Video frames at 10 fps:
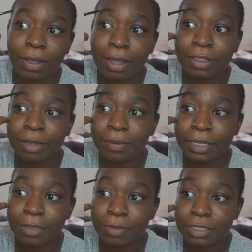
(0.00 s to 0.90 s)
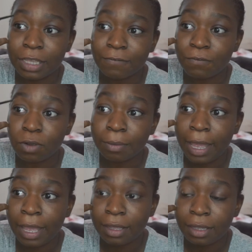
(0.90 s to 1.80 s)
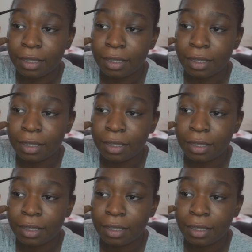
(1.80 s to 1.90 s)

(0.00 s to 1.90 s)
I think I'm gonna keep the same format